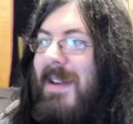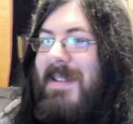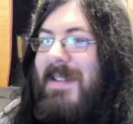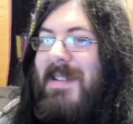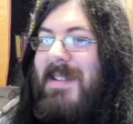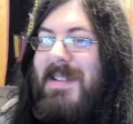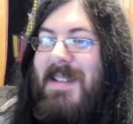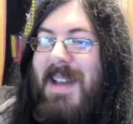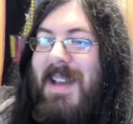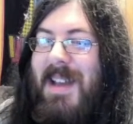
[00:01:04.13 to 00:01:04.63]

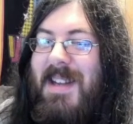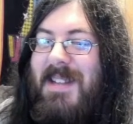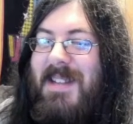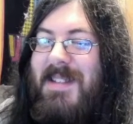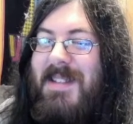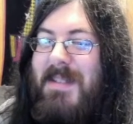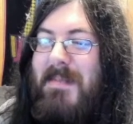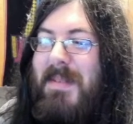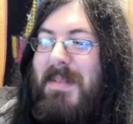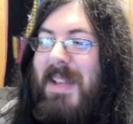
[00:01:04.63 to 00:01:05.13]
decides
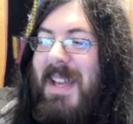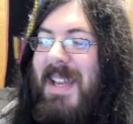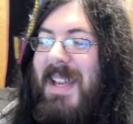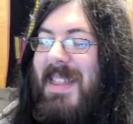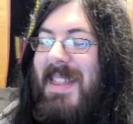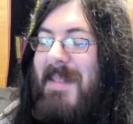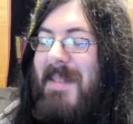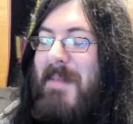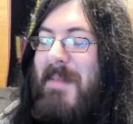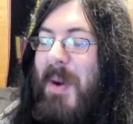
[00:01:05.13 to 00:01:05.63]
to play
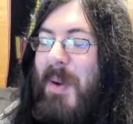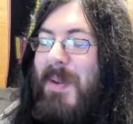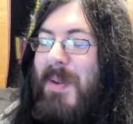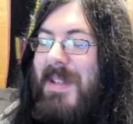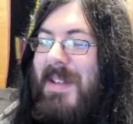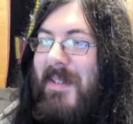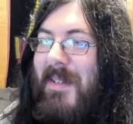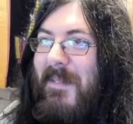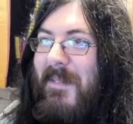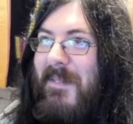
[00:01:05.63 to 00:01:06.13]
the
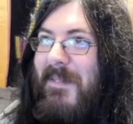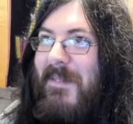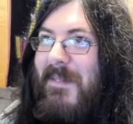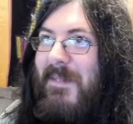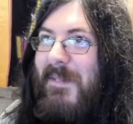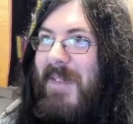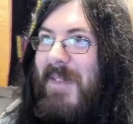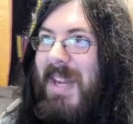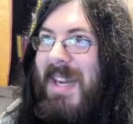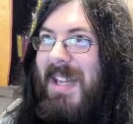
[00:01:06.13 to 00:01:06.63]
most
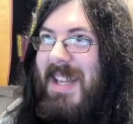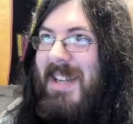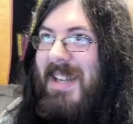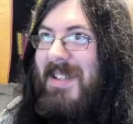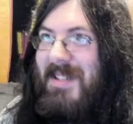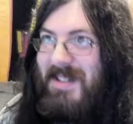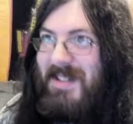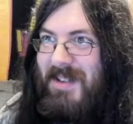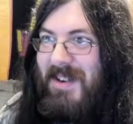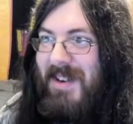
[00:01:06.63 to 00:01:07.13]
fitting
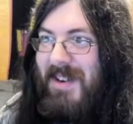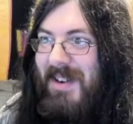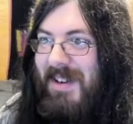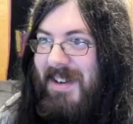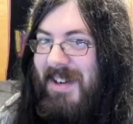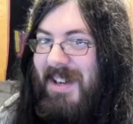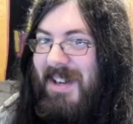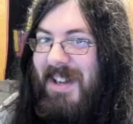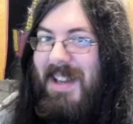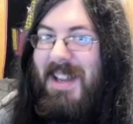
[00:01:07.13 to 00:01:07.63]
song.
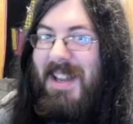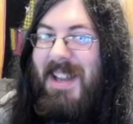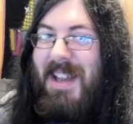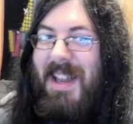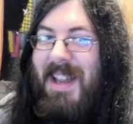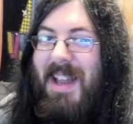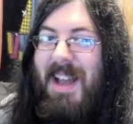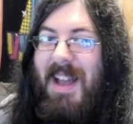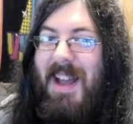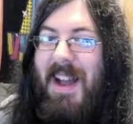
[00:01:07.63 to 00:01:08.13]

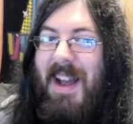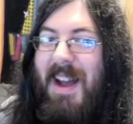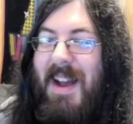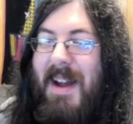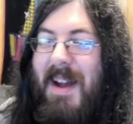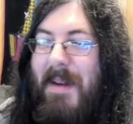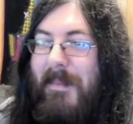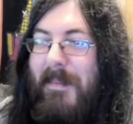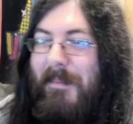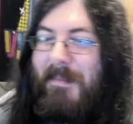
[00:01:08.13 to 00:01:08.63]

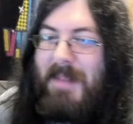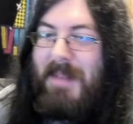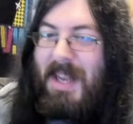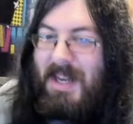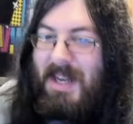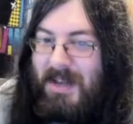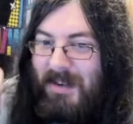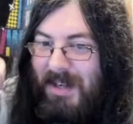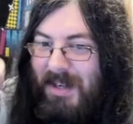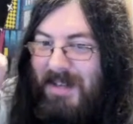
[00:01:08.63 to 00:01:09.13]

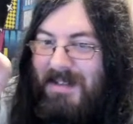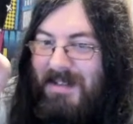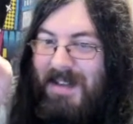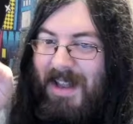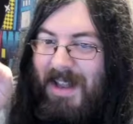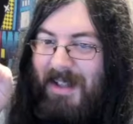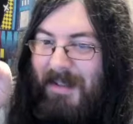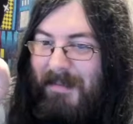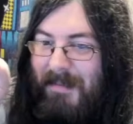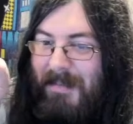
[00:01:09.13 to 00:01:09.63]
And you can
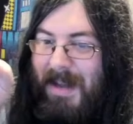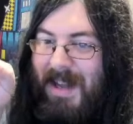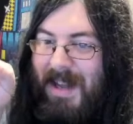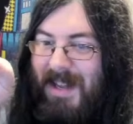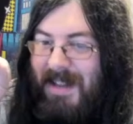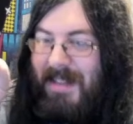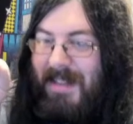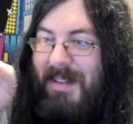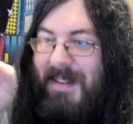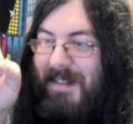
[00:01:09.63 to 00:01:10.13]
tell
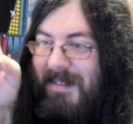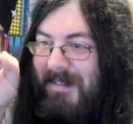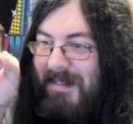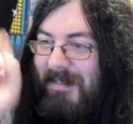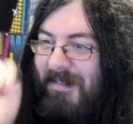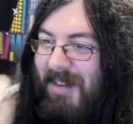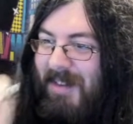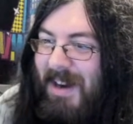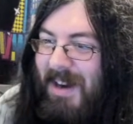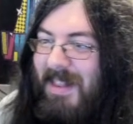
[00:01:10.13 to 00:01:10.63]
by
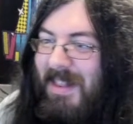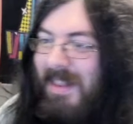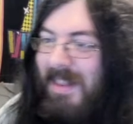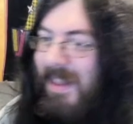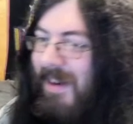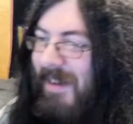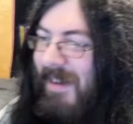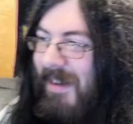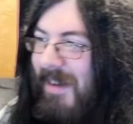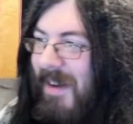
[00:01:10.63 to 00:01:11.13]
right
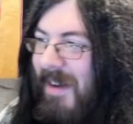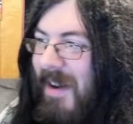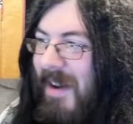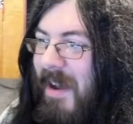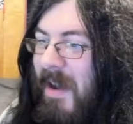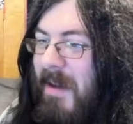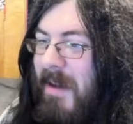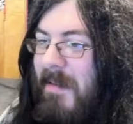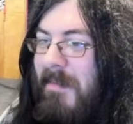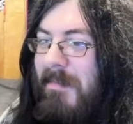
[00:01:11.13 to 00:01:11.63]
there.
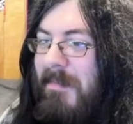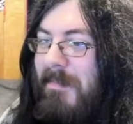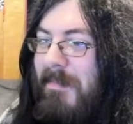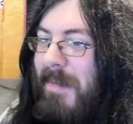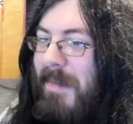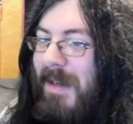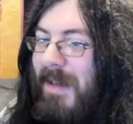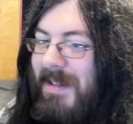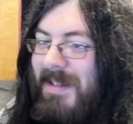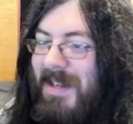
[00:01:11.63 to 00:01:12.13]

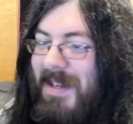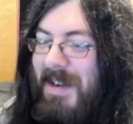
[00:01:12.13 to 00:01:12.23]
But